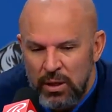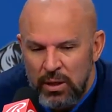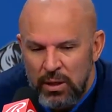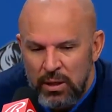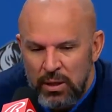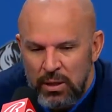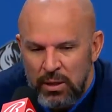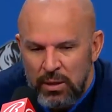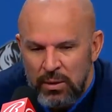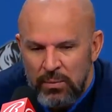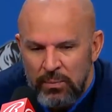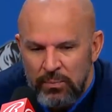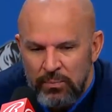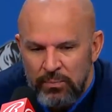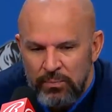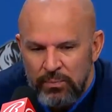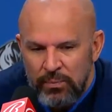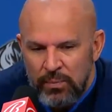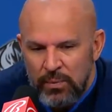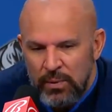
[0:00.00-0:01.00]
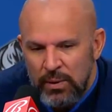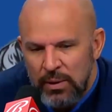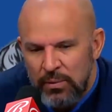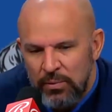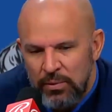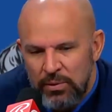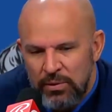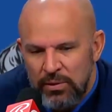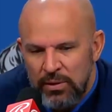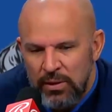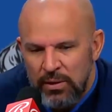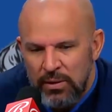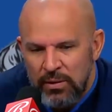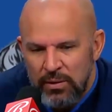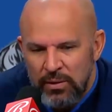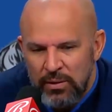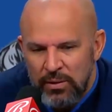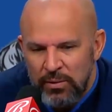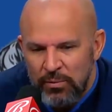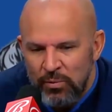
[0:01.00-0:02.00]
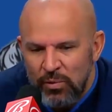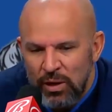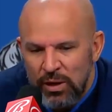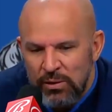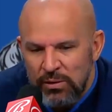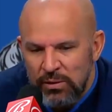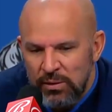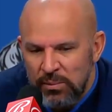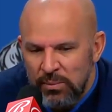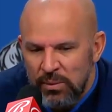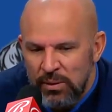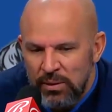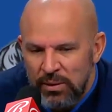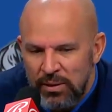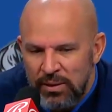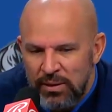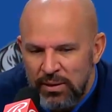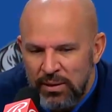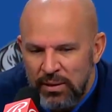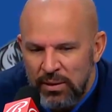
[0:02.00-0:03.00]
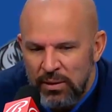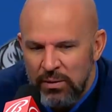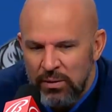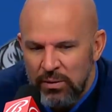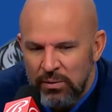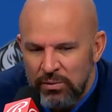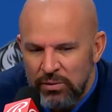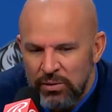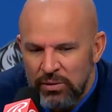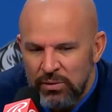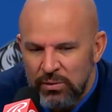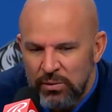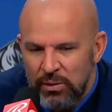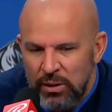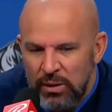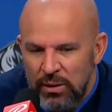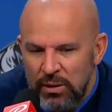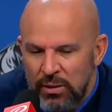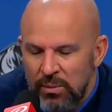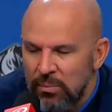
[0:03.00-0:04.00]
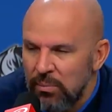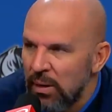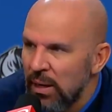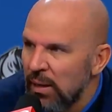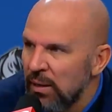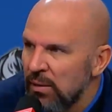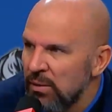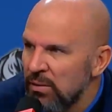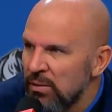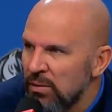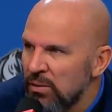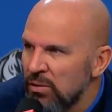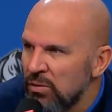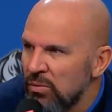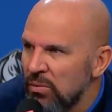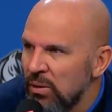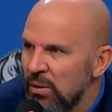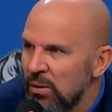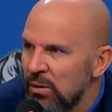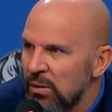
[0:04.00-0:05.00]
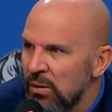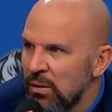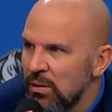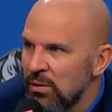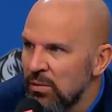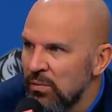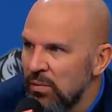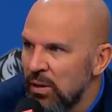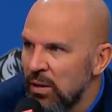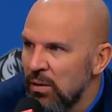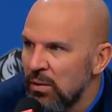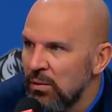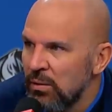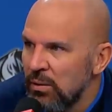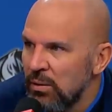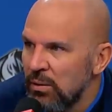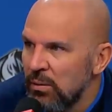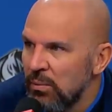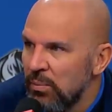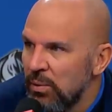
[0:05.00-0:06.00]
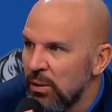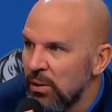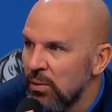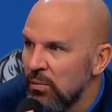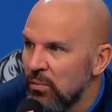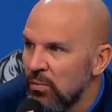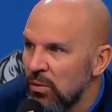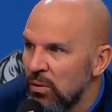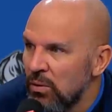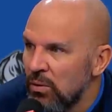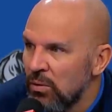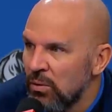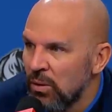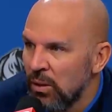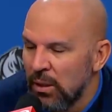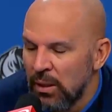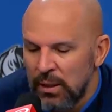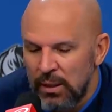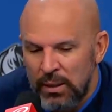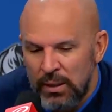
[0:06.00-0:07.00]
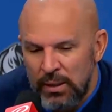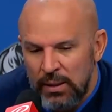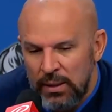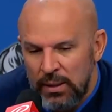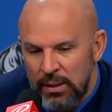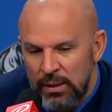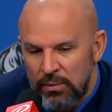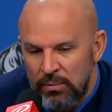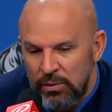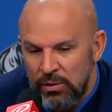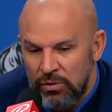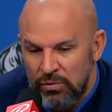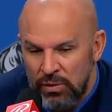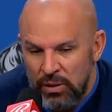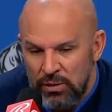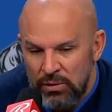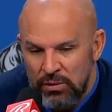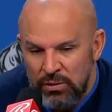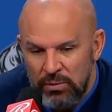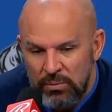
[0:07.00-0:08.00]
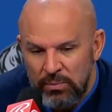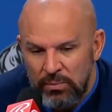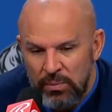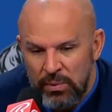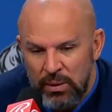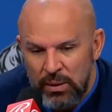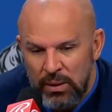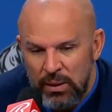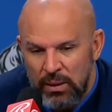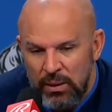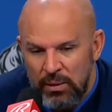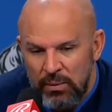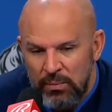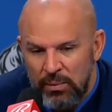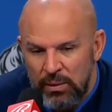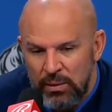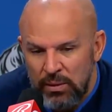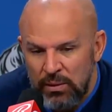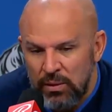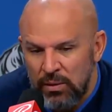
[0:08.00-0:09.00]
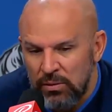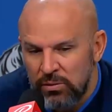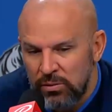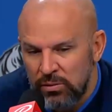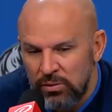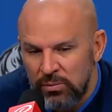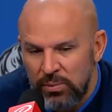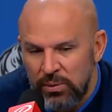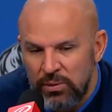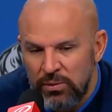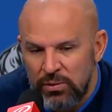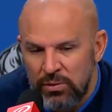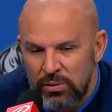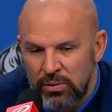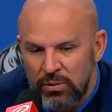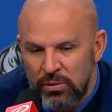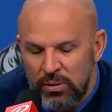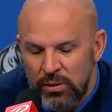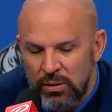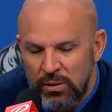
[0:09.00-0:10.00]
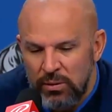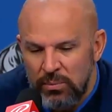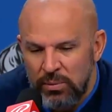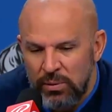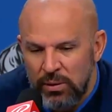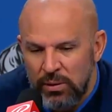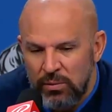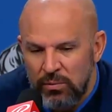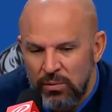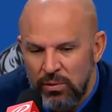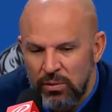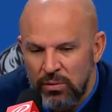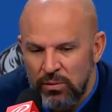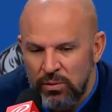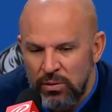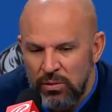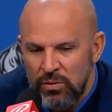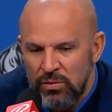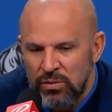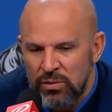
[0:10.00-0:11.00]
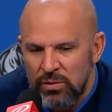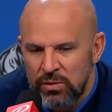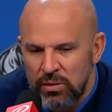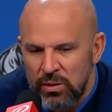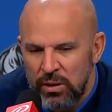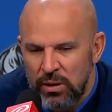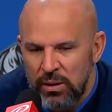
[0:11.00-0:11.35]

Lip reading: I wouldn't say they're rusty, but he, you know, just getting him back into the swing of things of handling the pick and roll. We trust him, and then also Spencer in the pick and roll using